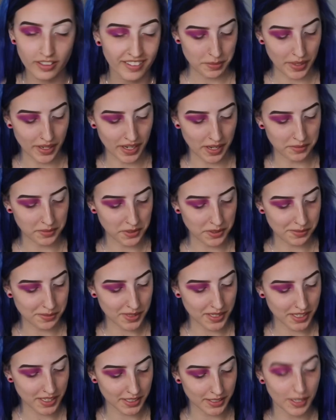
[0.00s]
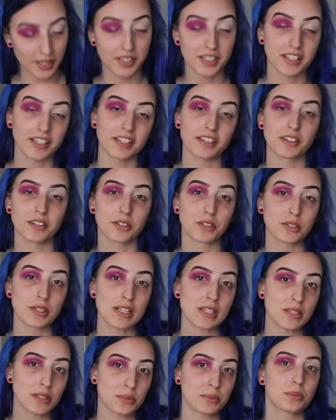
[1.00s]
But I'm going to be cutting the
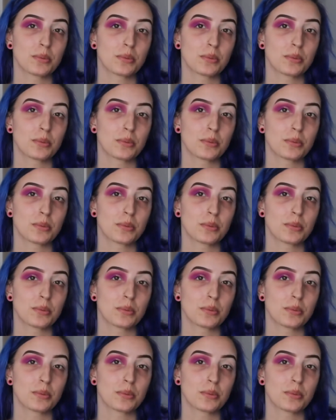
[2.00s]
crease